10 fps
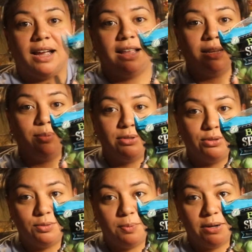I like
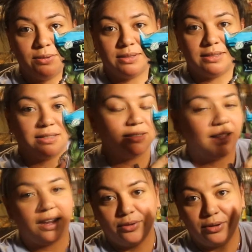Brussels sprouts.
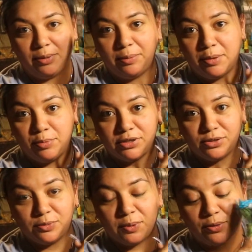I already made my
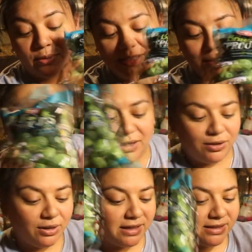Brussels sprout recipe.
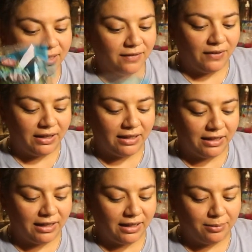You guys can find
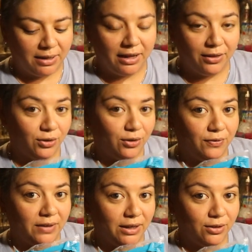it in my
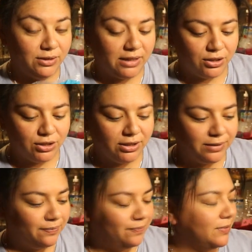other video
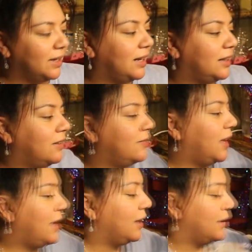section. I love
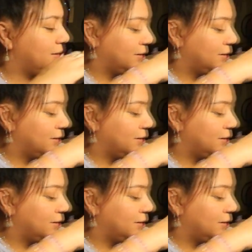that.